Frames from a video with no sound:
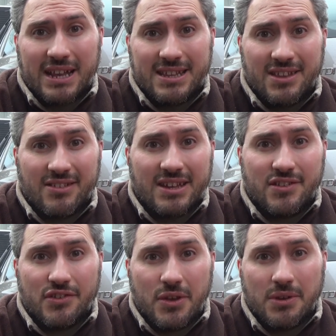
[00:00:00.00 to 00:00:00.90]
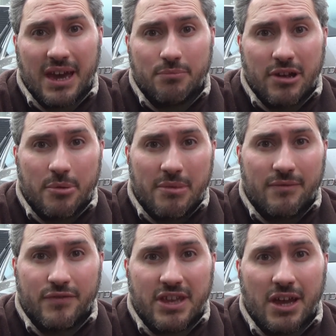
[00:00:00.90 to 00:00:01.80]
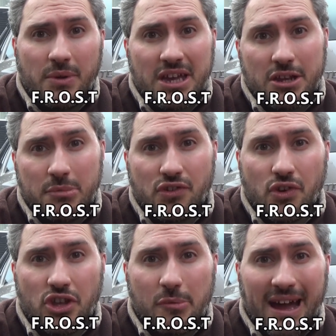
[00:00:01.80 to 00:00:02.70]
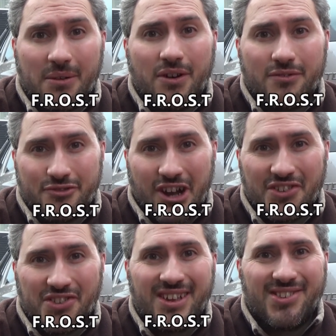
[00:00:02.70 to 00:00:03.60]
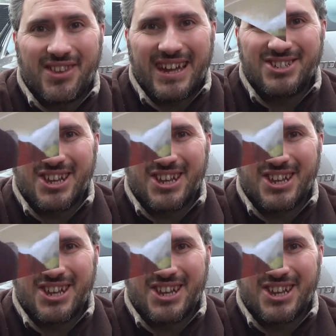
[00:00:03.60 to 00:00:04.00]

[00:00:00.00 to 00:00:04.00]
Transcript: and in this latest UK Prepperman video we're going to be talking about frost. Stay